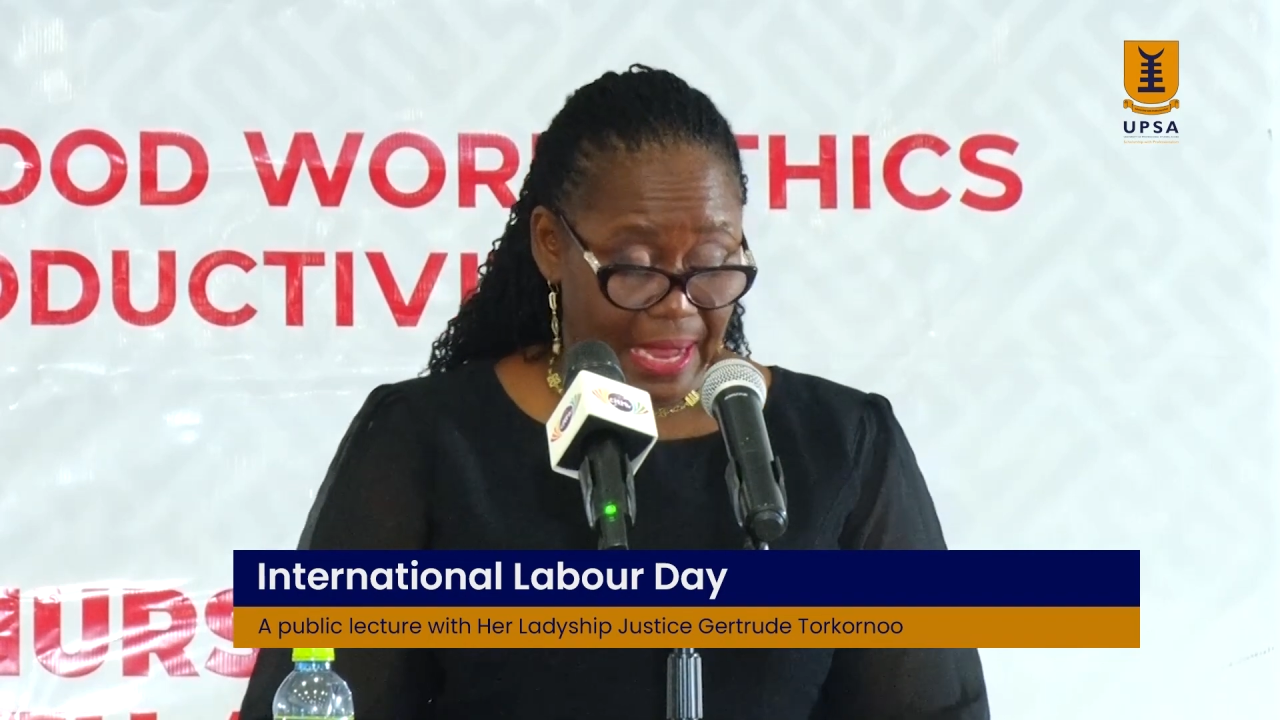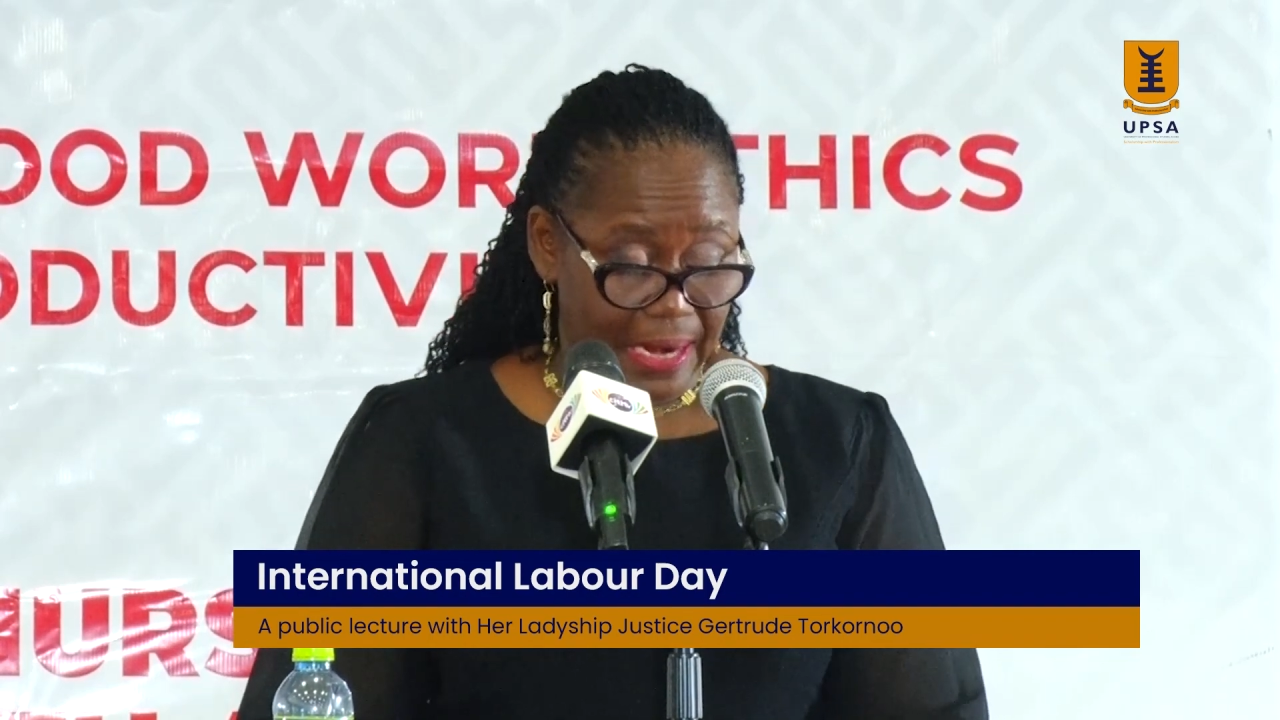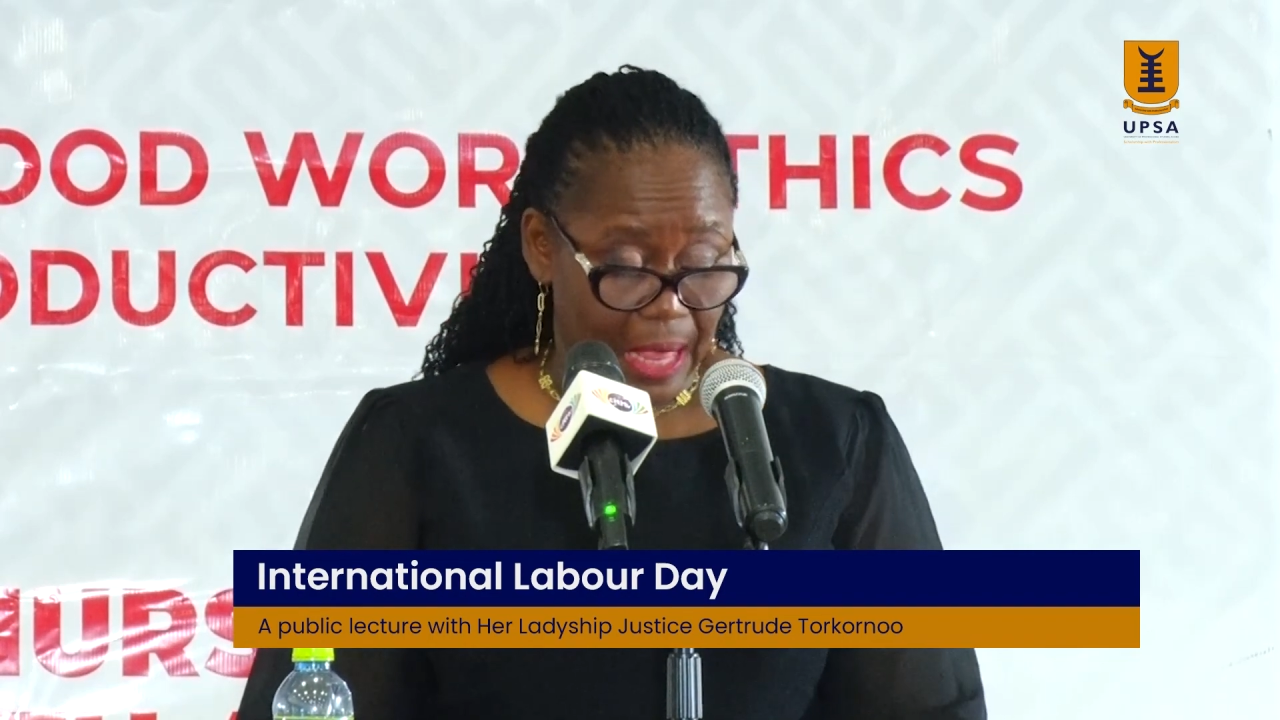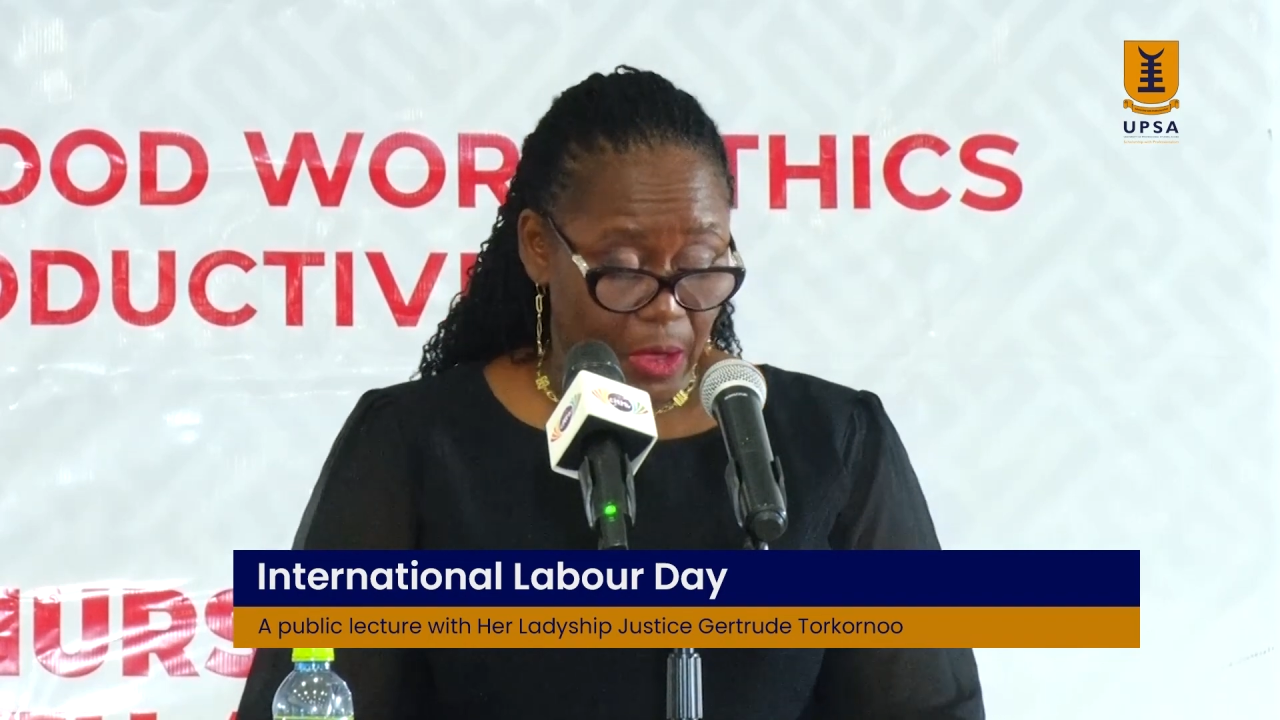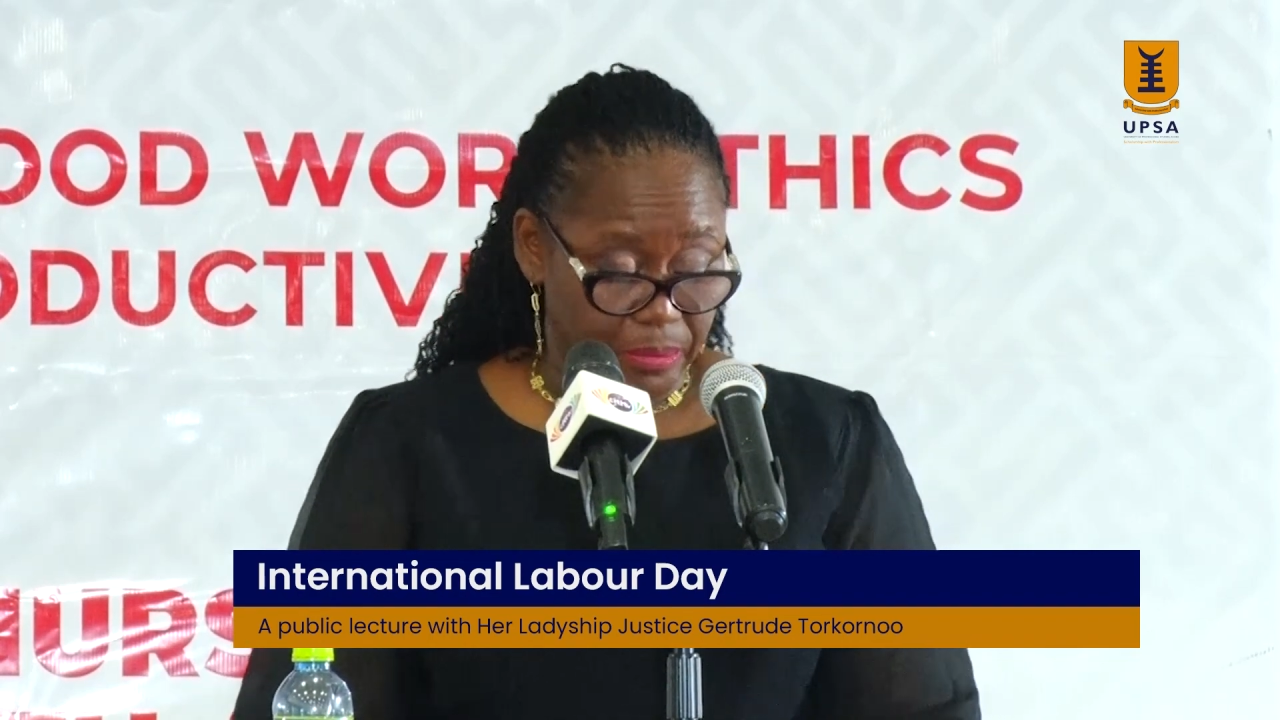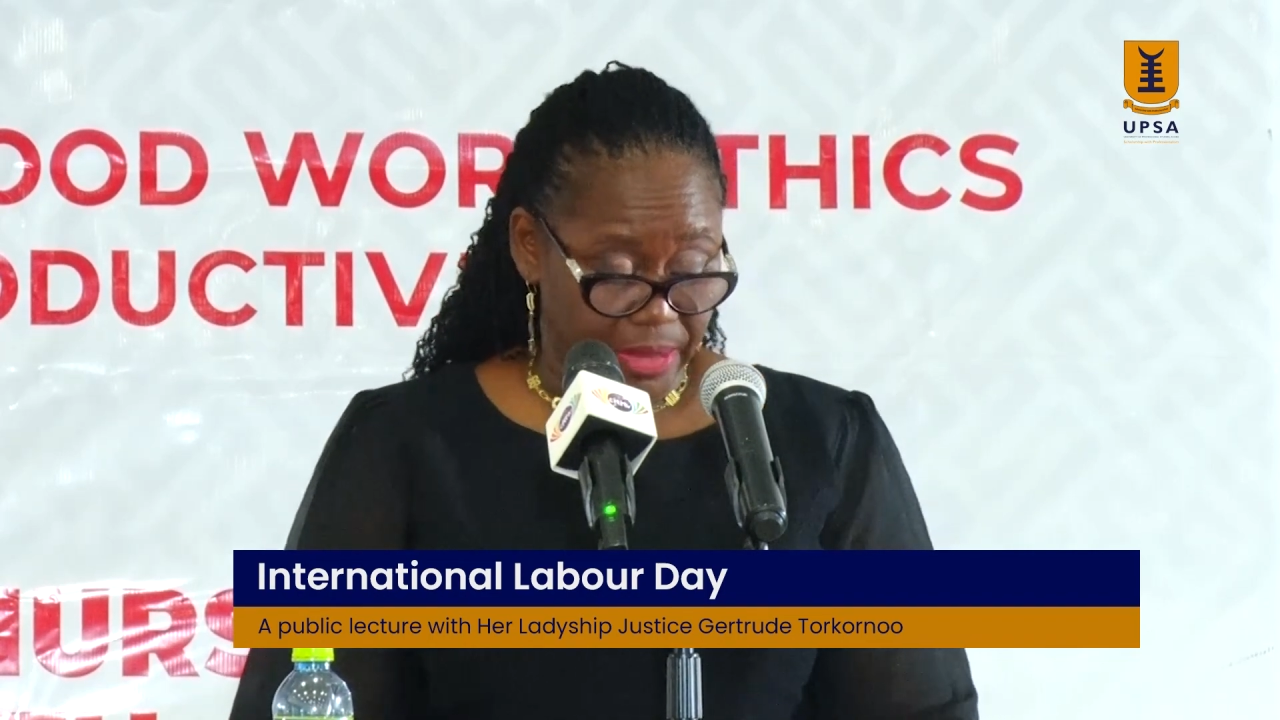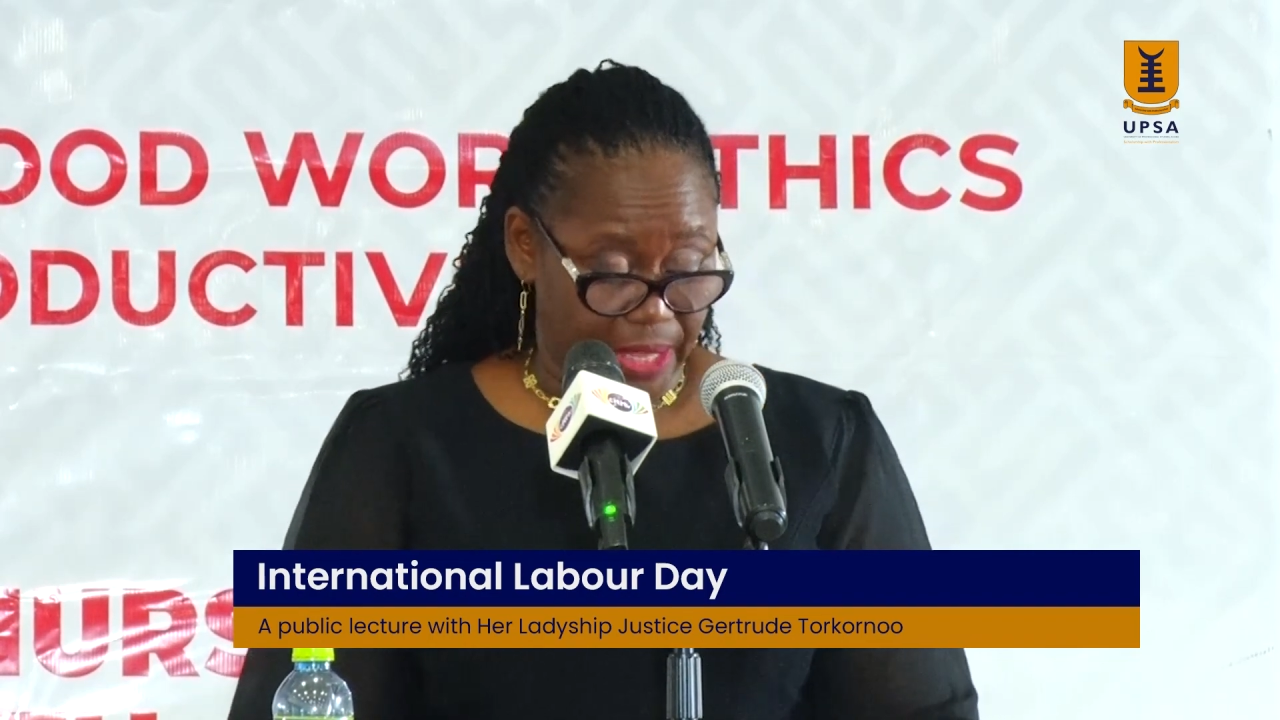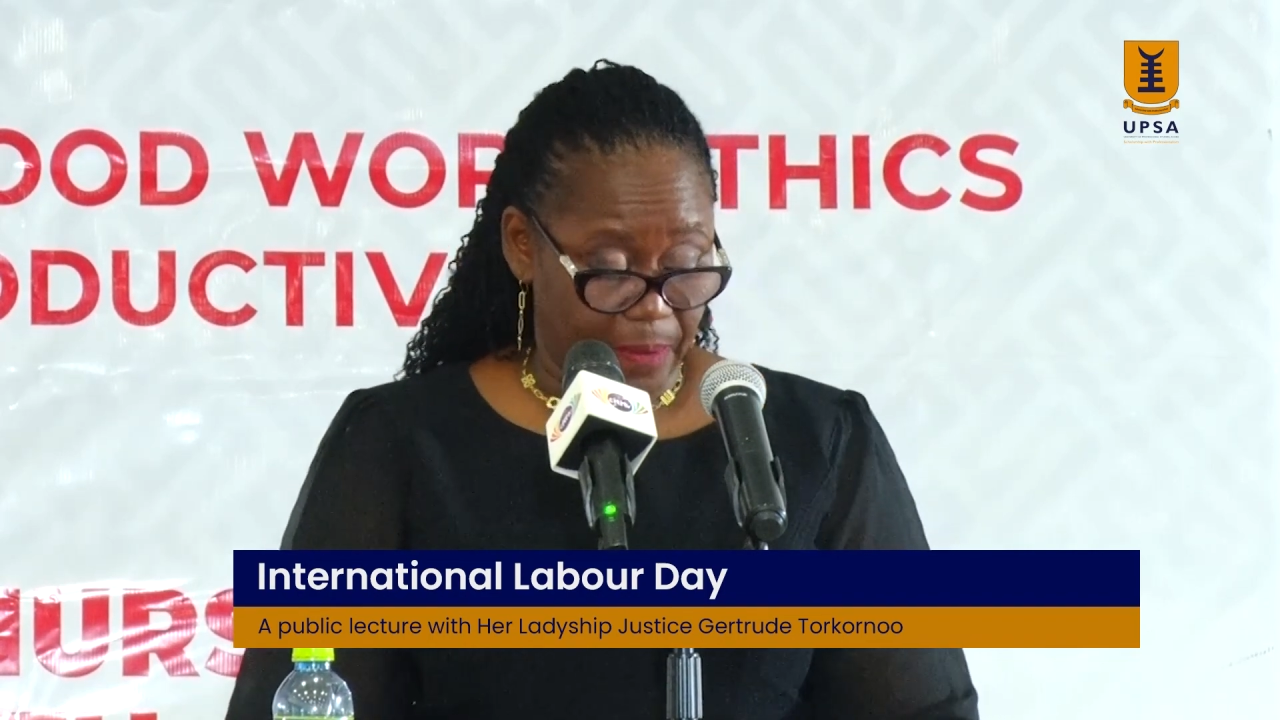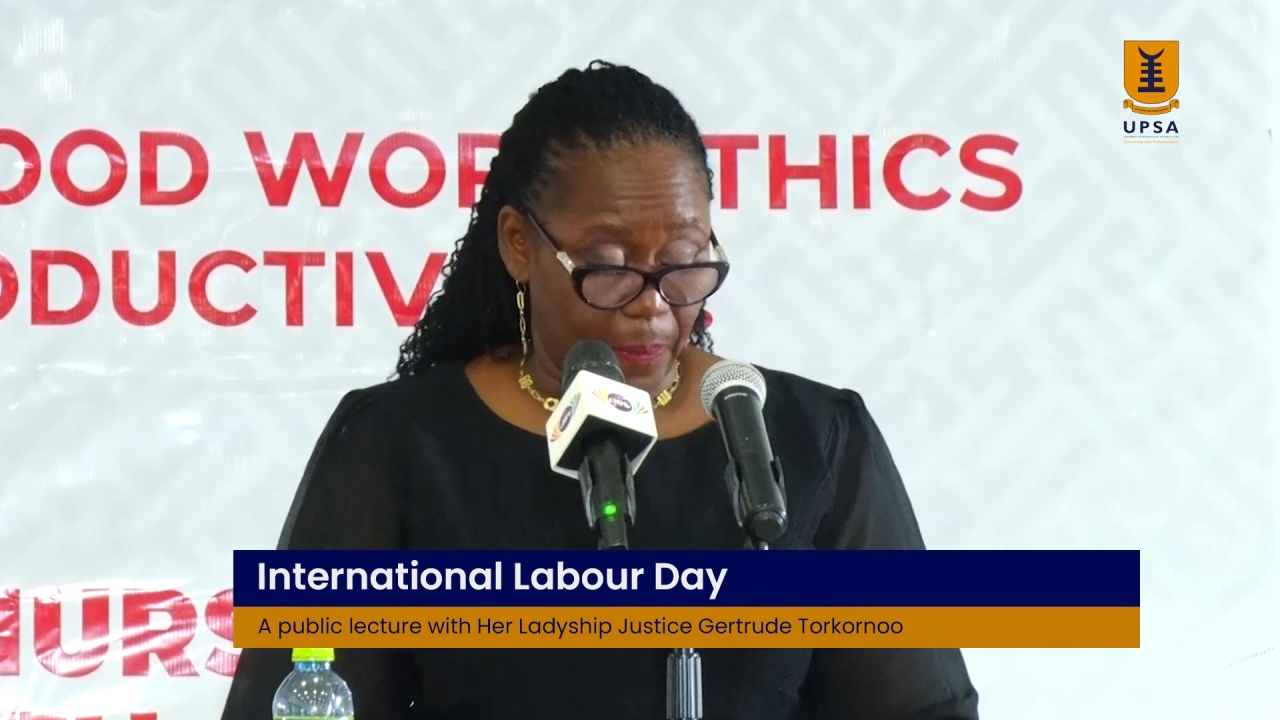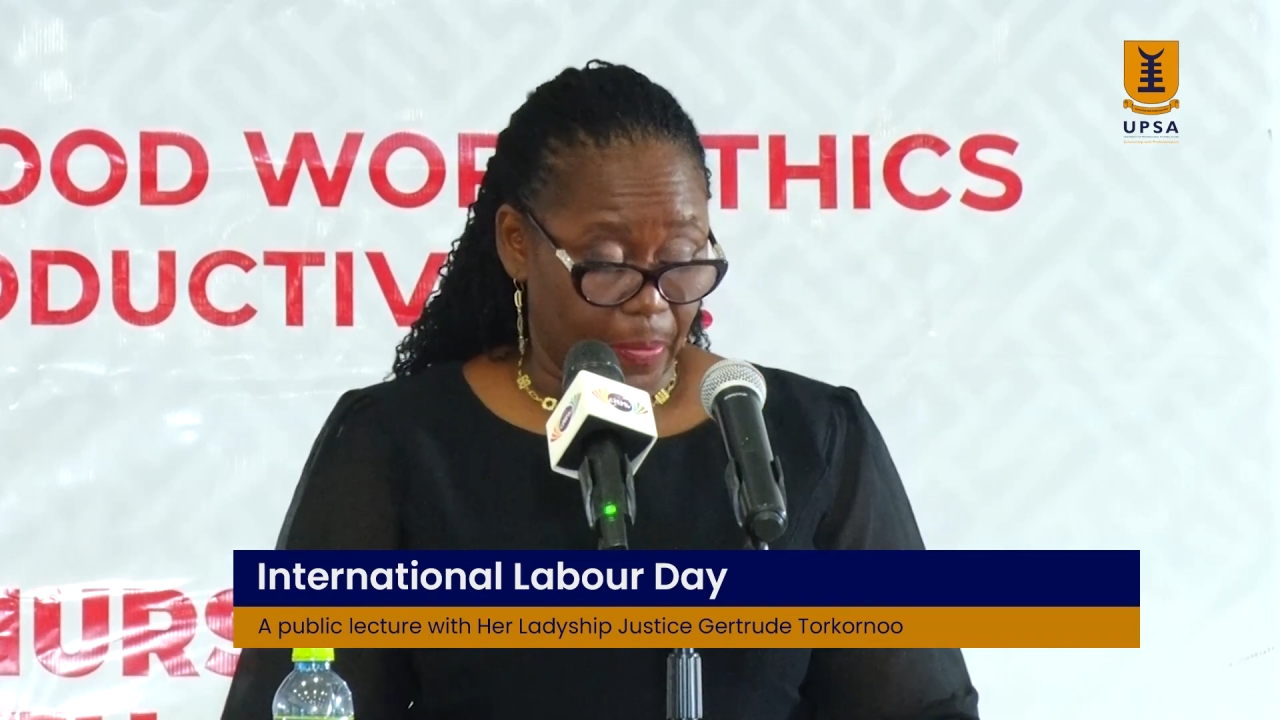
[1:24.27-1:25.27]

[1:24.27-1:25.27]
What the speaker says: allow me